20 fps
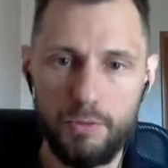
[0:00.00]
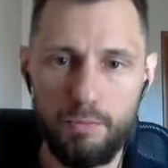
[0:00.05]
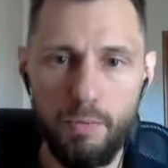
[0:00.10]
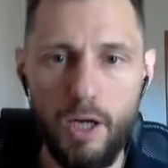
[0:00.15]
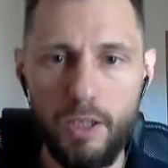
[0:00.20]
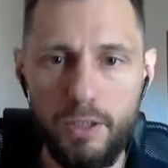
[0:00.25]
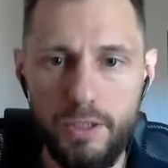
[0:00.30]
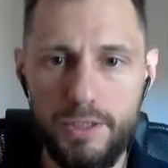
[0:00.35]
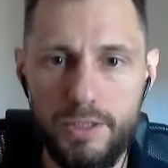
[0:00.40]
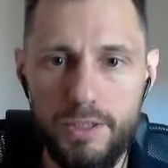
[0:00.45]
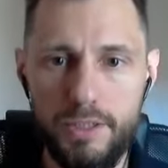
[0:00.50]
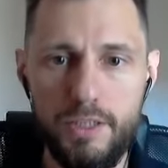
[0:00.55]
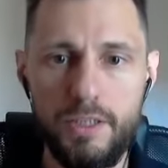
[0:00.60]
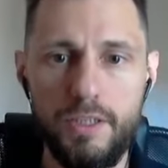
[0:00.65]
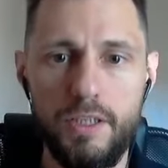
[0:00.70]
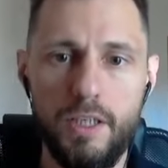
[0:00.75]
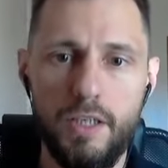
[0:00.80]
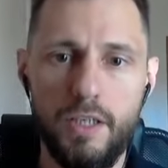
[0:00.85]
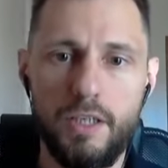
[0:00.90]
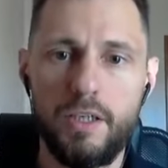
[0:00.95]

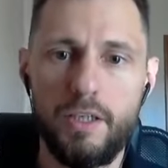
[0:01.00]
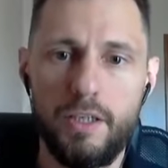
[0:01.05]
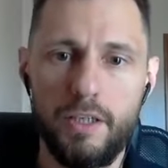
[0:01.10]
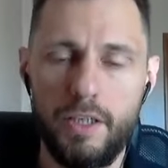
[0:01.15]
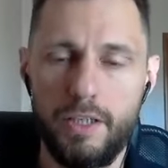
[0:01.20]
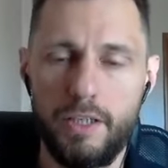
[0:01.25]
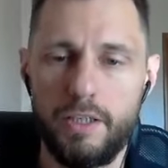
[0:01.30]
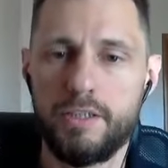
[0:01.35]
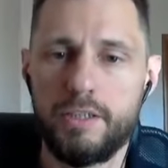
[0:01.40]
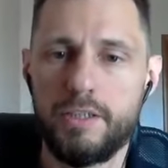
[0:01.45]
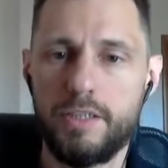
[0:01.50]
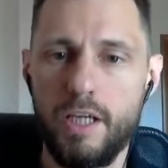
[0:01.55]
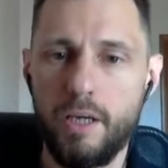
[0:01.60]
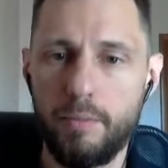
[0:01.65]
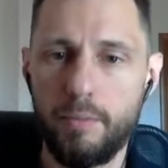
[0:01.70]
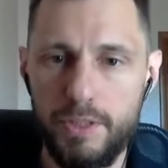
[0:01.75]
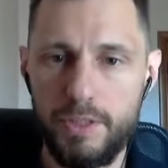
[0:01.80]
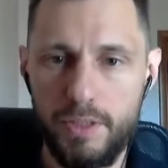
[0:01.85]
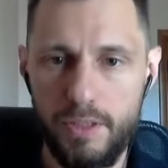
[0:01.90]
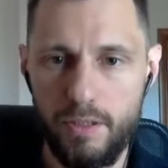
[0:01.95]
policy. It
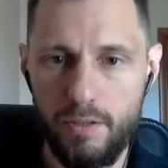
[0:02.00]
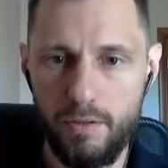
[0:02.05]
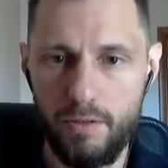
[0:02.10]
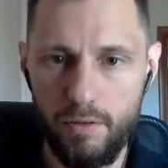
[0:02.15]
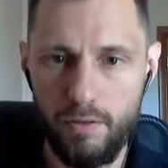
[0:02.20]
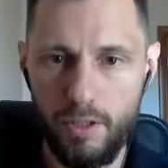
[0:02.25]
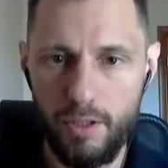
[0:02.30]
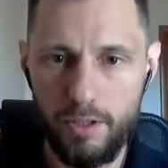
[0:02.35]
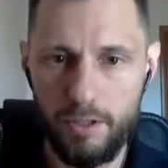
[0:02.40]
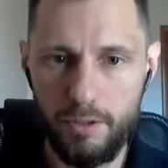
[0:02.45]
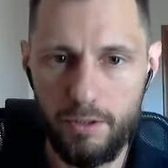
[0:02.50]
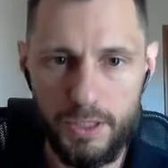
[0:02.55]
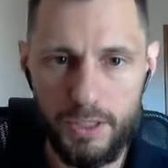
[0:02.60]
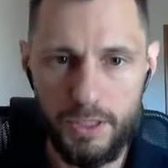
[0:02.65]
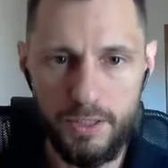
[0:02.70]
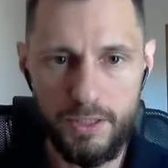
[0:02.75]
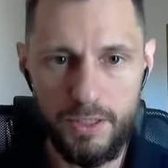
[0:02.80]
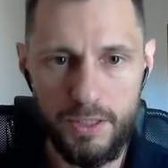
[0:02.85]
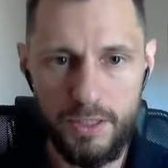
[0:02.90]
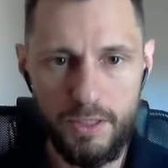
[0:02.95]
accepts
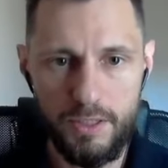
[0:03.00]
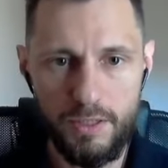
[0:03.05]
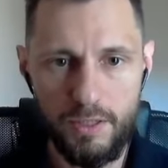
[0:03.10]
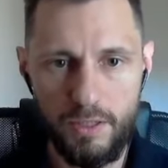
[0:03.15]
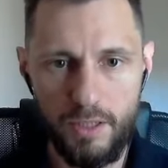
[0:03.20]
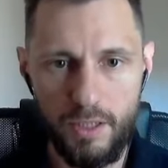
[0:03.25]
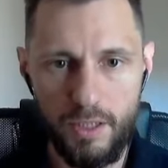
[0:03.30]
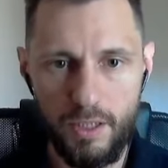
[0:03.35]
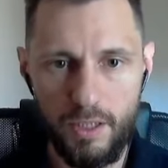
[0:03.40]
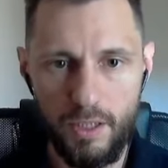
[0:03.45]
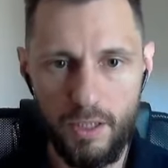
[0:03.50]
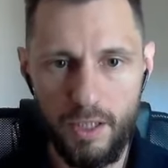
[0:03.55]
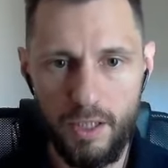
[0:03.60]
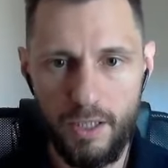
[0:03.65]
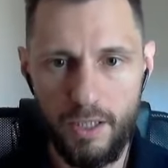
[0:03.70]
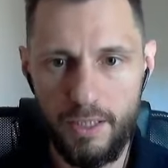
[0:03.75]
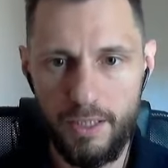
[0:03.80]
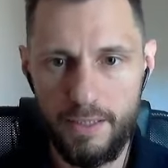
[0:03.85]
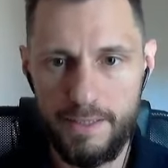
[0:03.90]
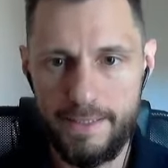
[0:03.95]
arguments.
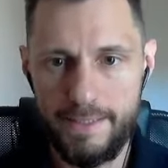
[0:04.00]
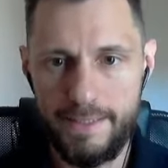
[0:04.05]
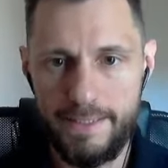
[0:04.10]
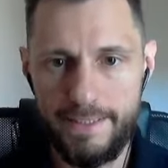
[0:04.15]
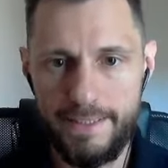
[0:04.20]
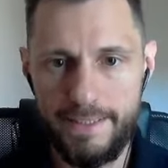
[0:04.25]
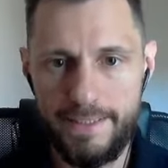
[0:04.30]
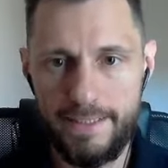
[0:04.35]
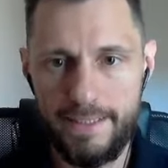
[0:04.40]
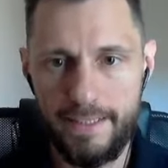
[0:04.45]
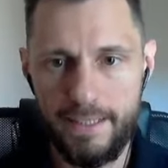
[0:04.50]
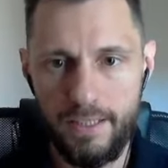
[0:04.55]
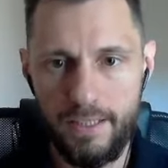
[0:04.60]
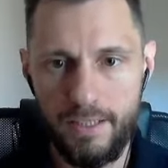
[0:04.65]
The